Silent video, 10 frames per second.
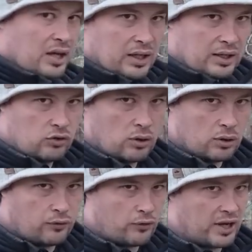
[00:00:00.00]
it's
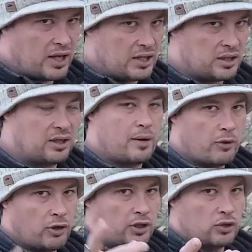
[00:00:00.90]
good for any
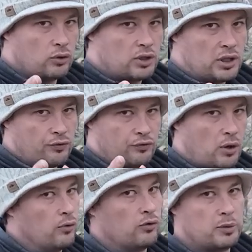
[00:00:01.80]
camera, including the
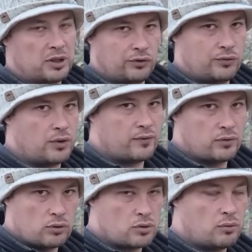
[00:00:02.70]
phones, because if you have an
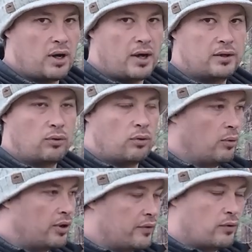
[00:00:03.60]
ultrawide or
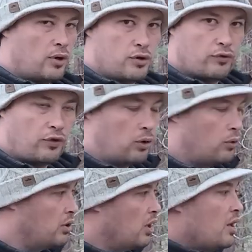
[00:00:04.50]
whatever on your
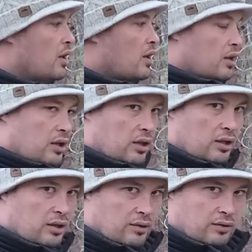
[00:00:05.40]
phone,
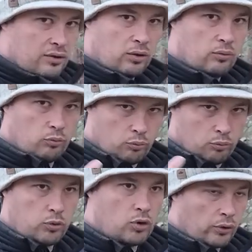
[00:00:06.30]
the
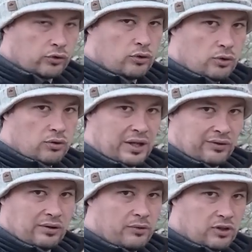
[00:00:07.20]
closer you get
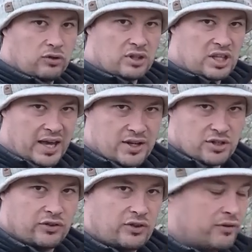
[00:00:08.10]
something to the
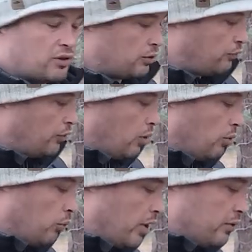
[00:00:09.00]
edges, even on the
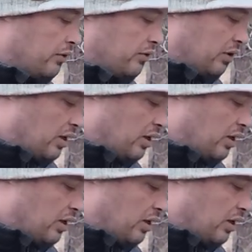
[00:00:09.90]
phone, whether it's the